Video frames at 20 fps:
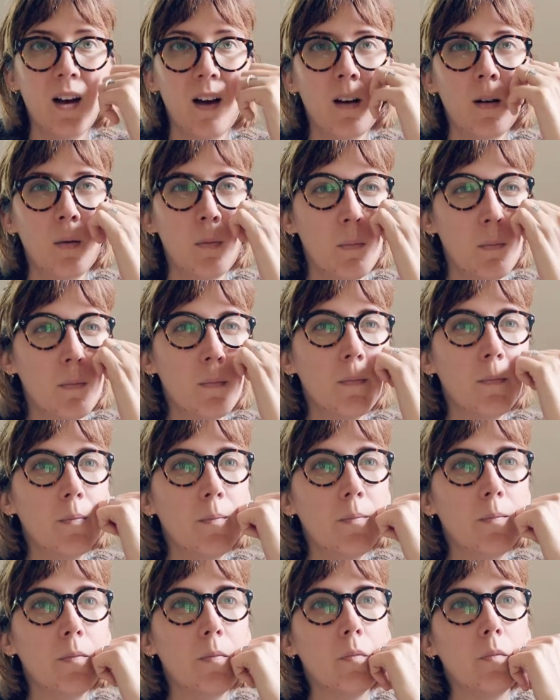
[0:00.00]
Um,
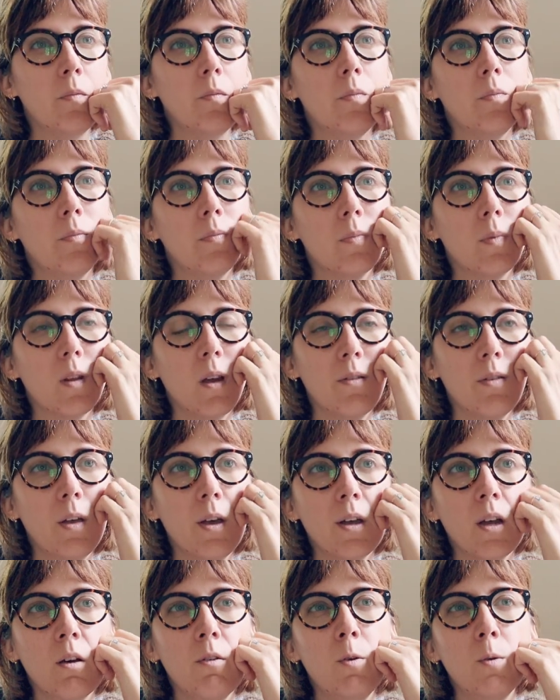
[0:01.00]
I feel
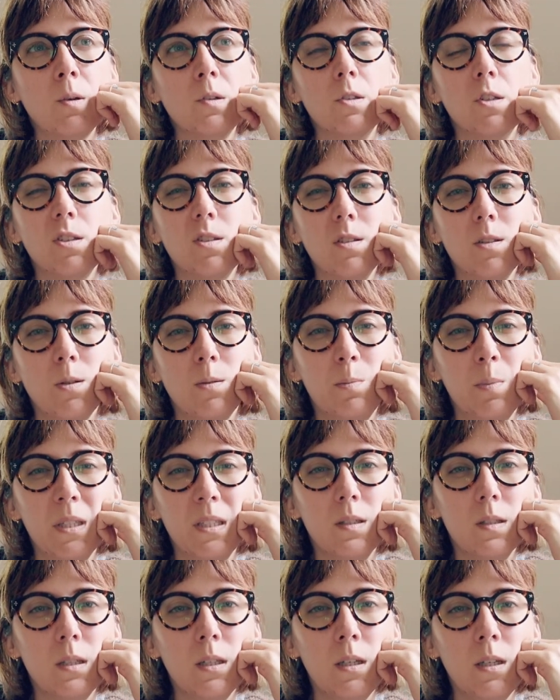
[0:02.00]
like everyone's just so
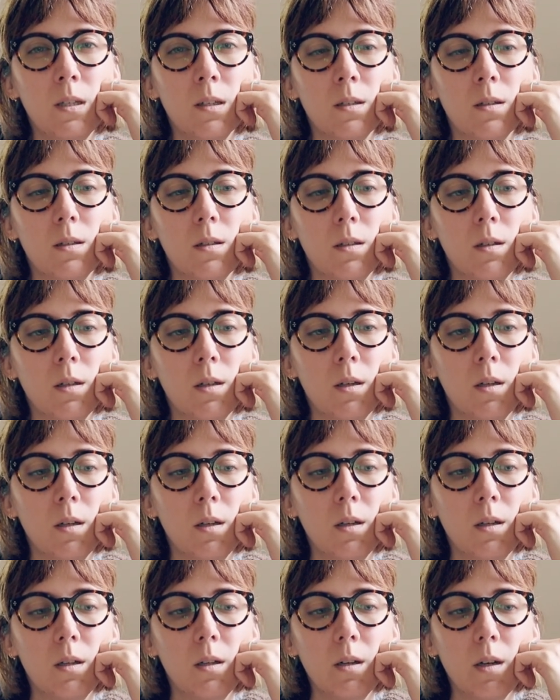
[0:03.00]
busy
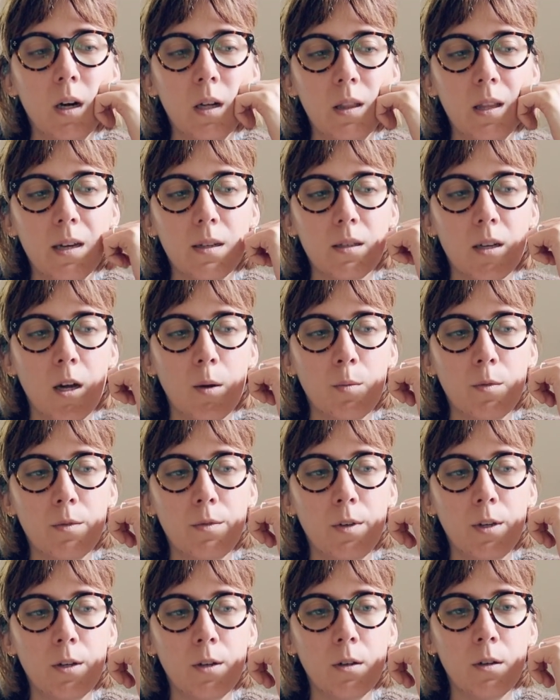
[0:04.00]
at that time
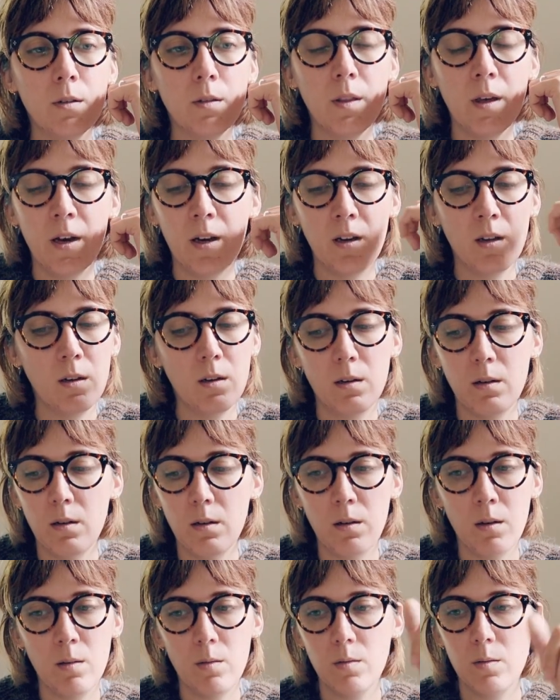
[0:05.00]
of year that
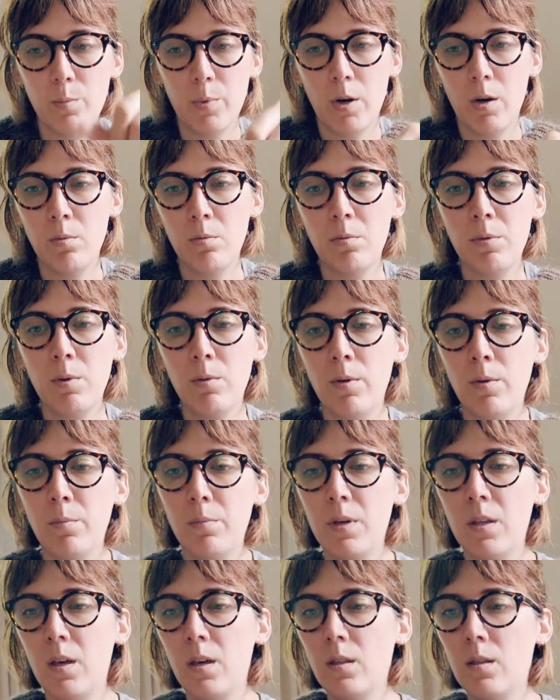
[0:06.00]
it probably
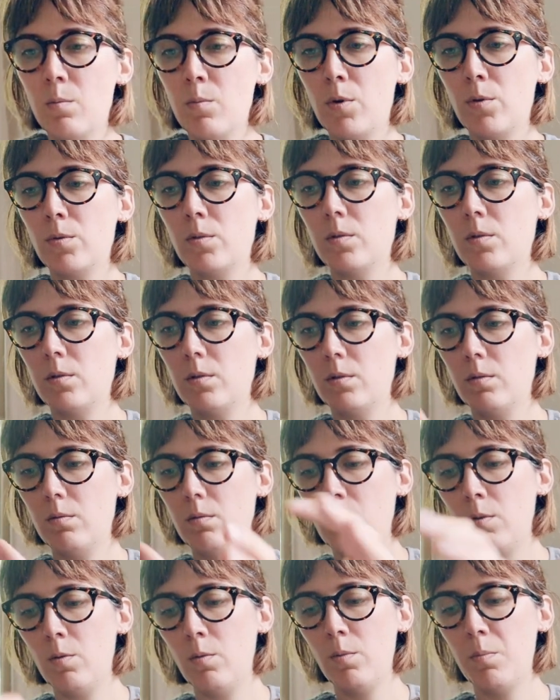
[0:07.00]
wouldn't be like the most,
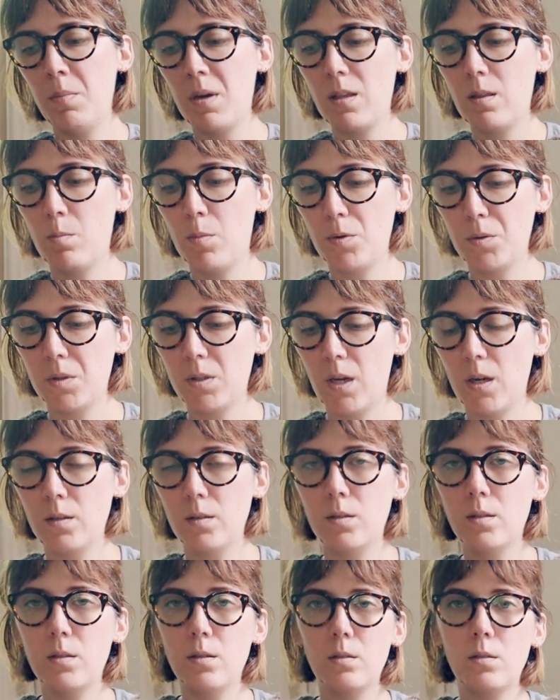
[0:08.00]
it wouldn't make the most
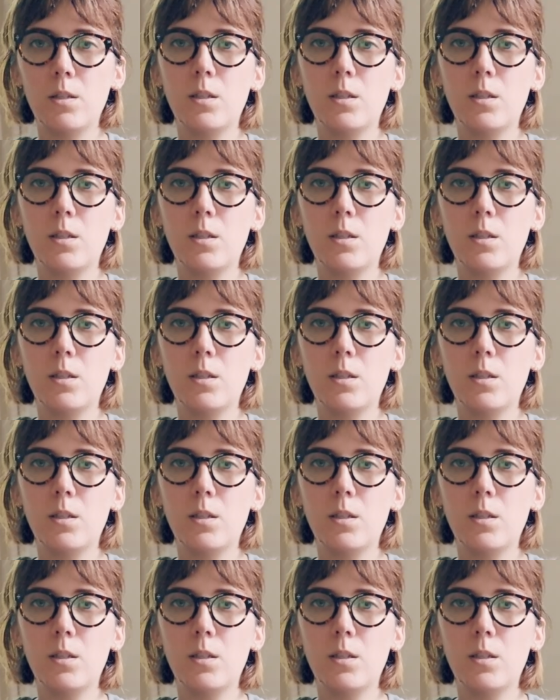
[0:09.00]
sense.